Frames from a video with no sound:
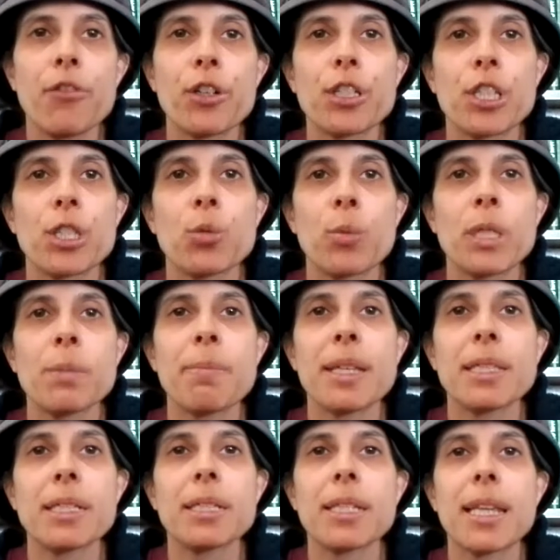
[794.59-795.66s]
verses which
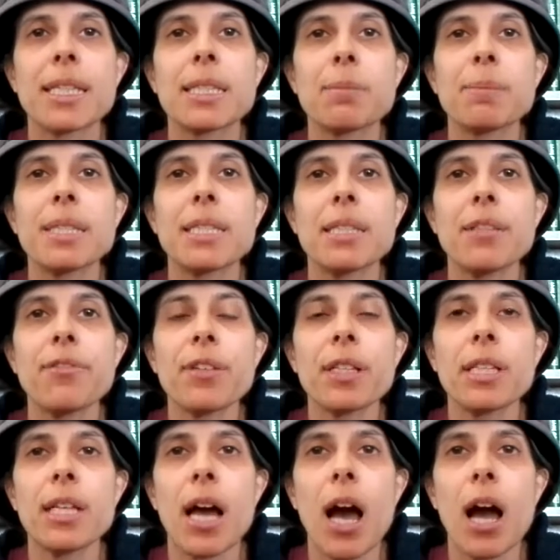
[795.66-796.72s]
mention that
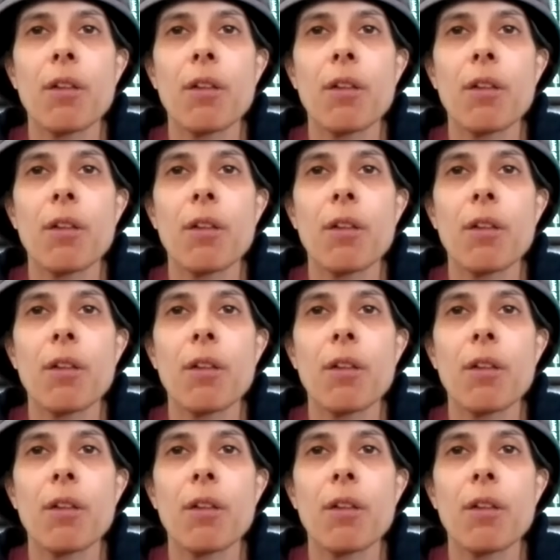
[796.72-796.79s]
specifically